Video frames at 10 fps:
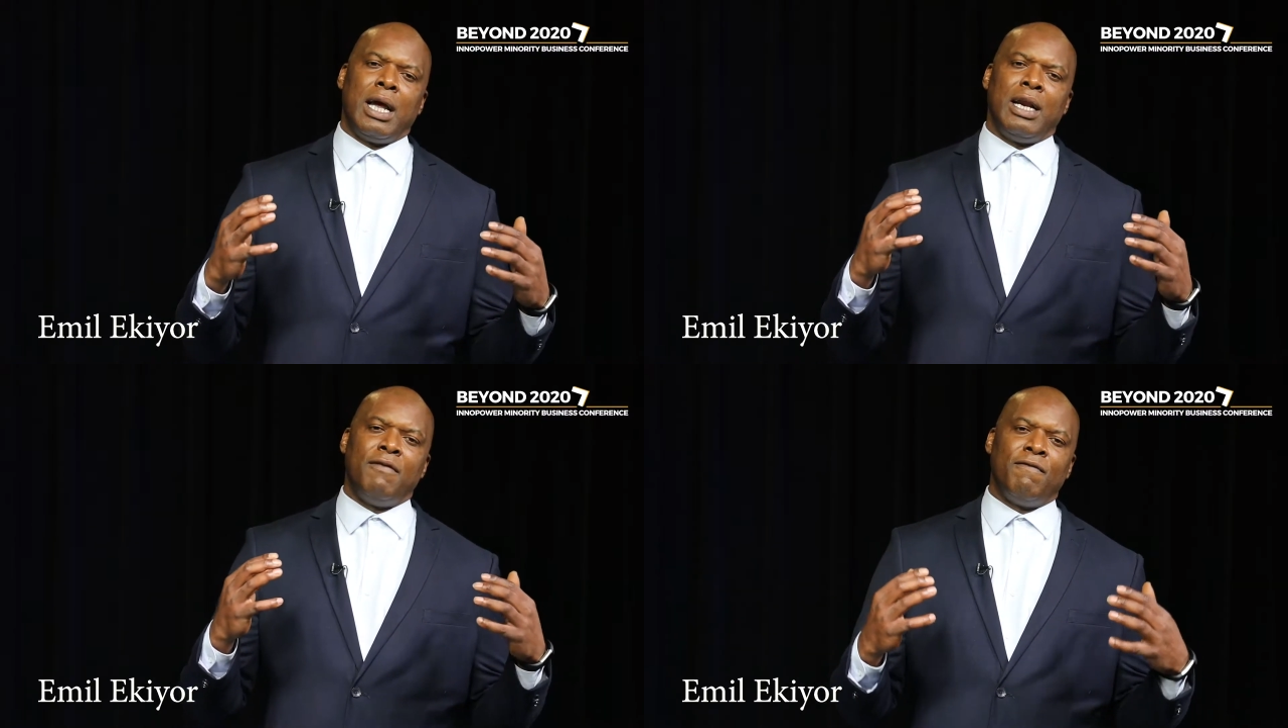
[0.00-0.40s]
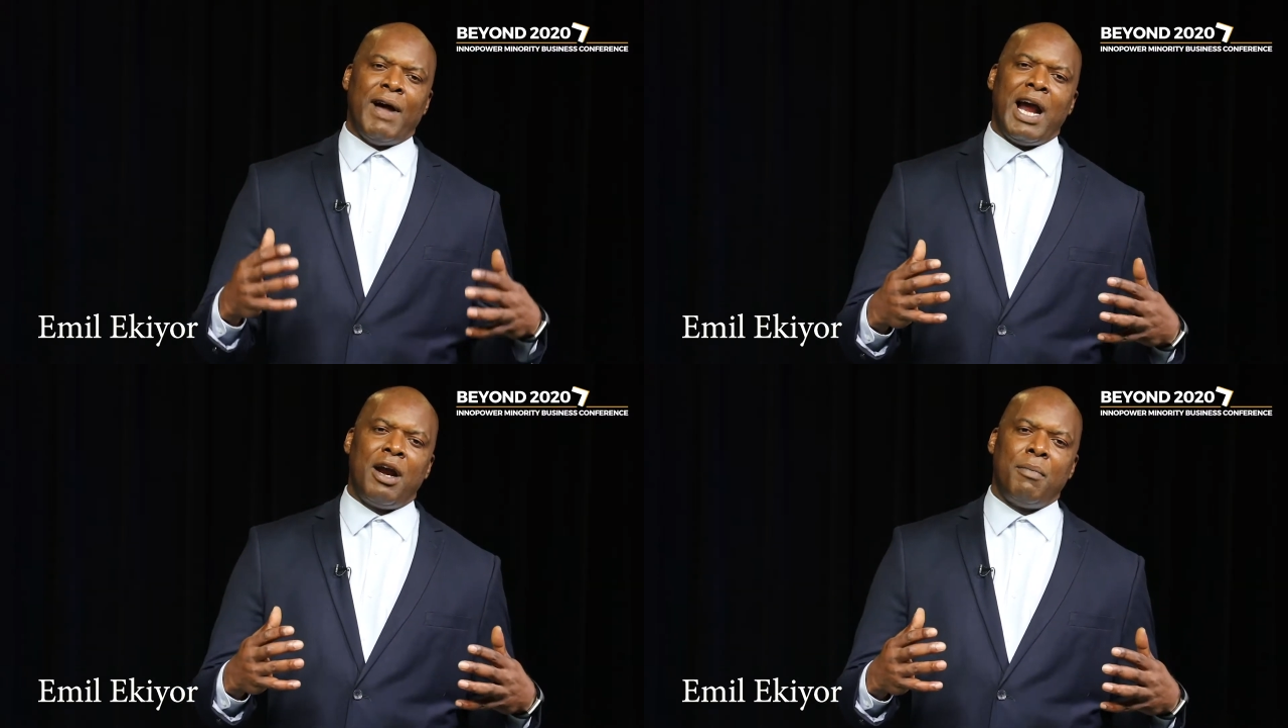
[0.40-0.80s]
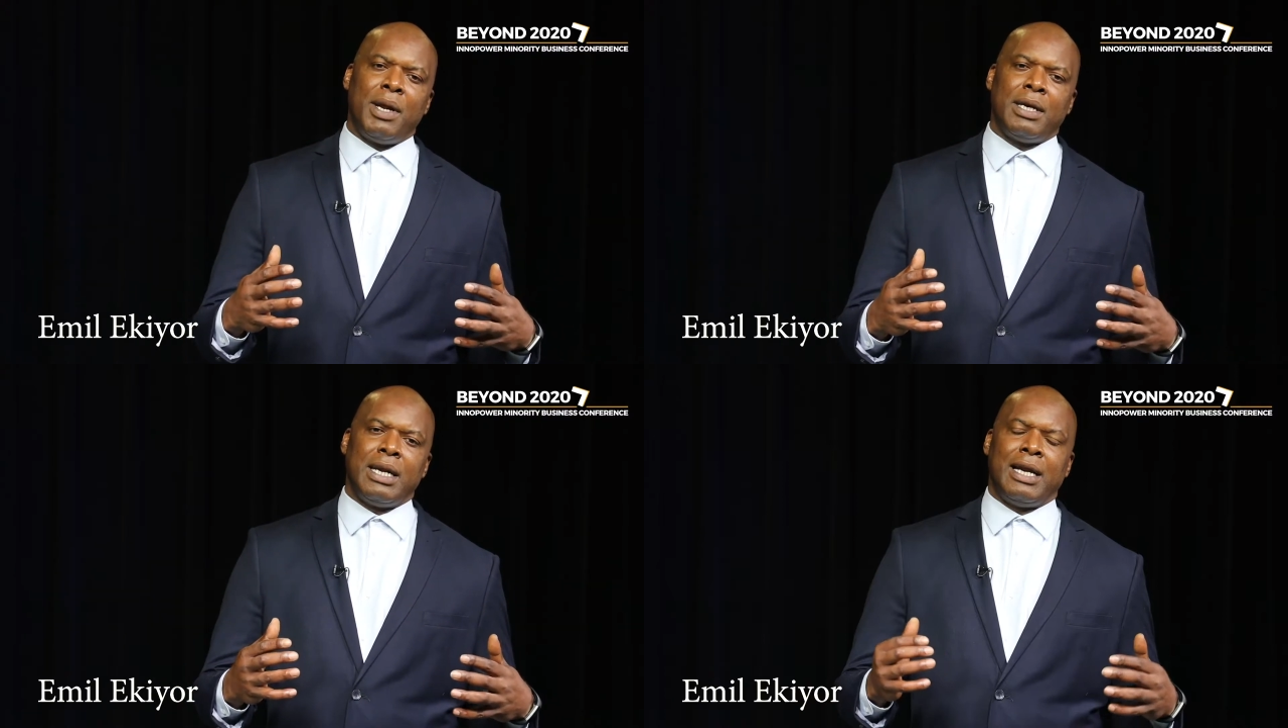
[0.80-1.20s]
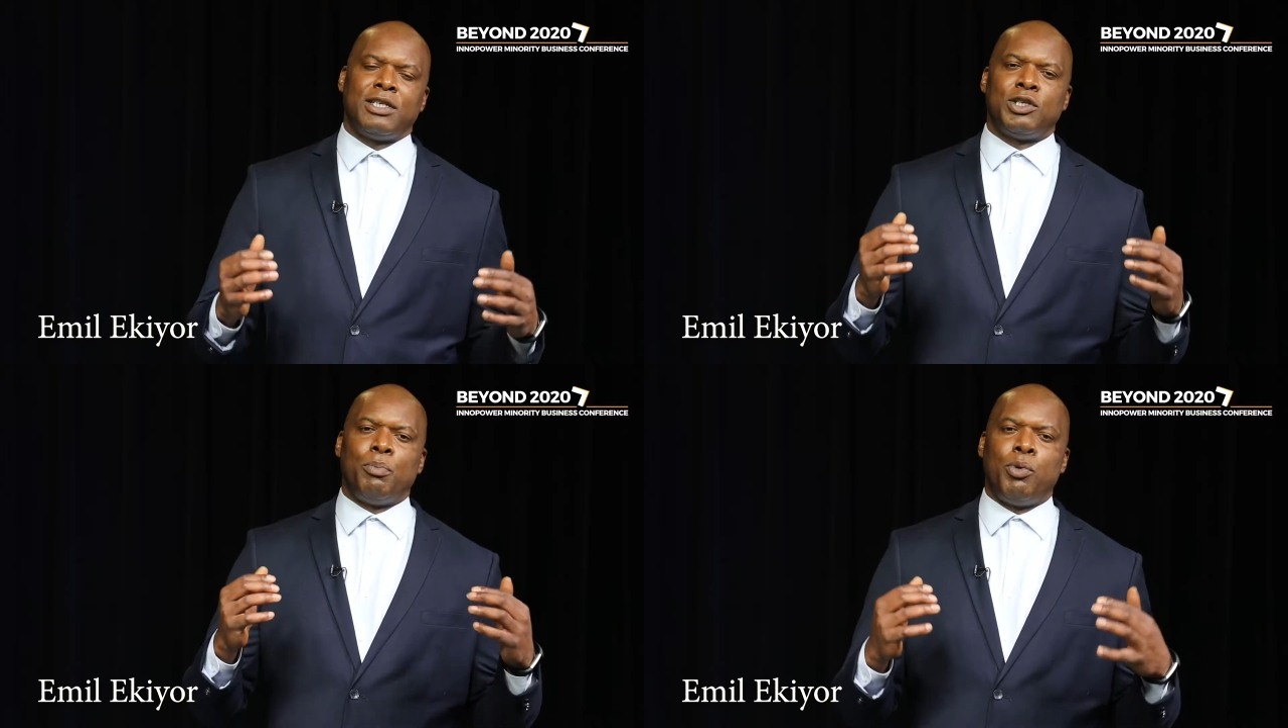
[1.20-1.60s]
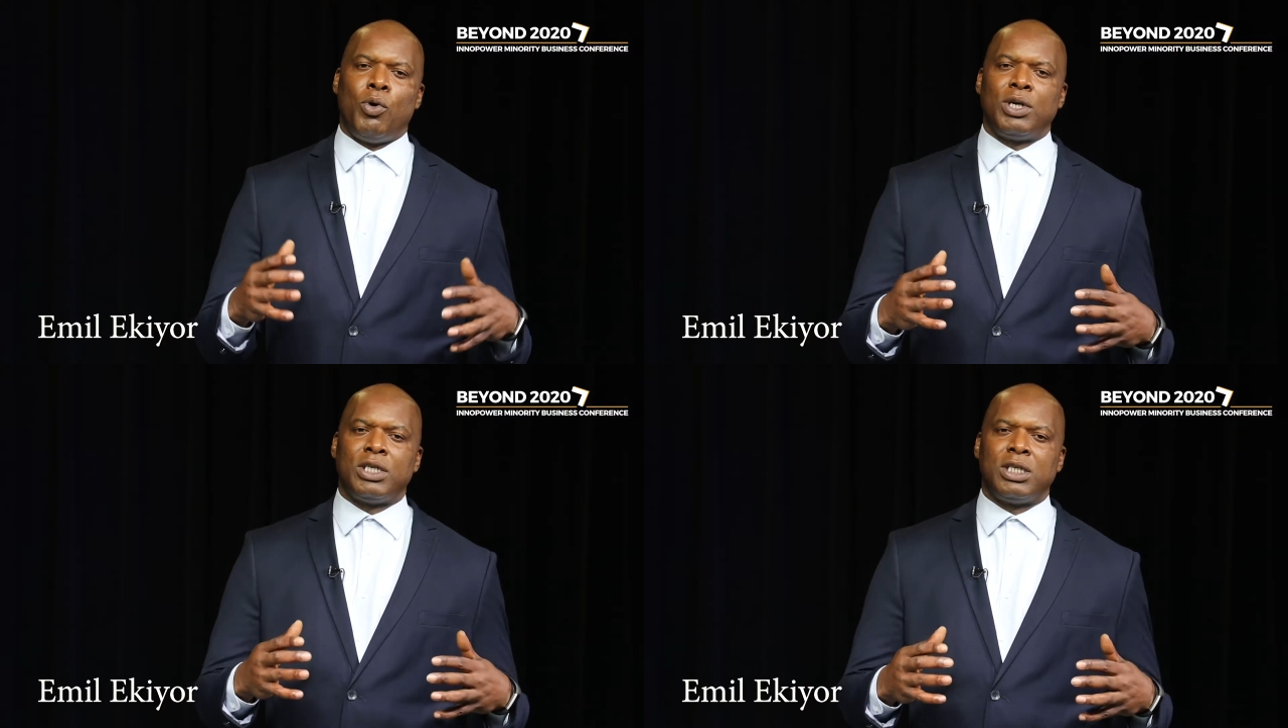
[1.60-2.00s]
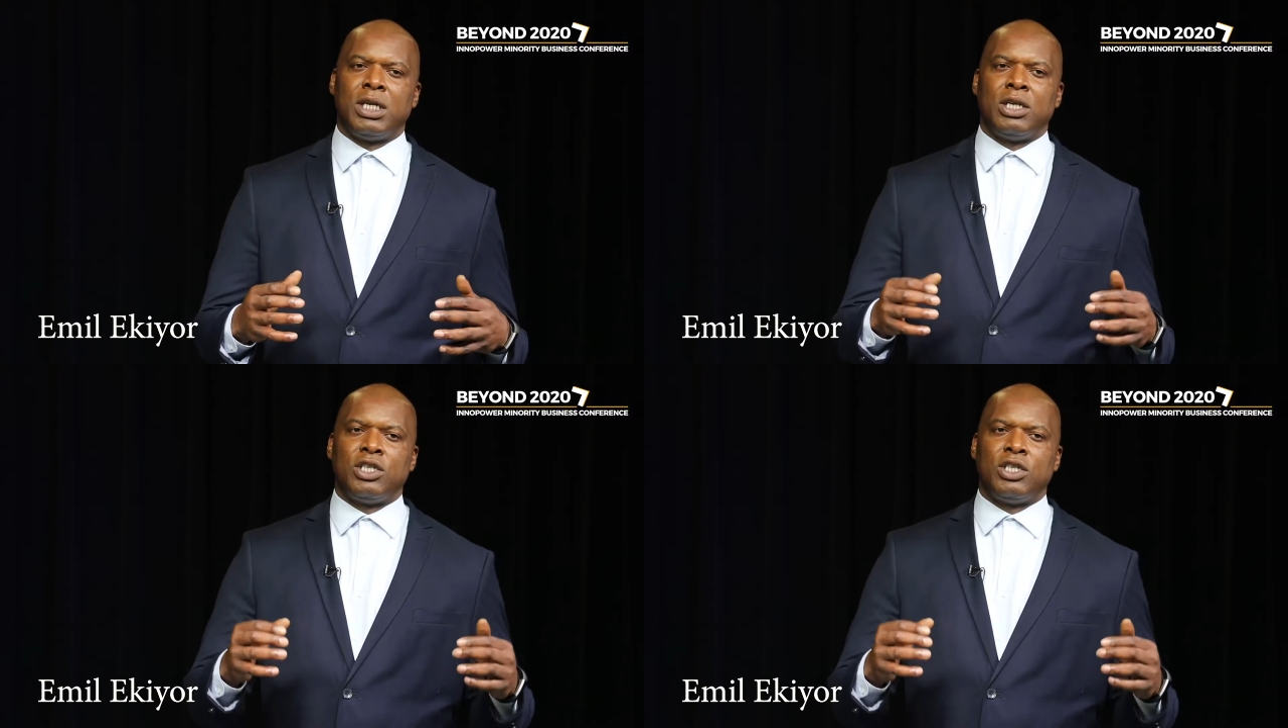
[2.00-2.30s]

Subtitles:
an environment that supports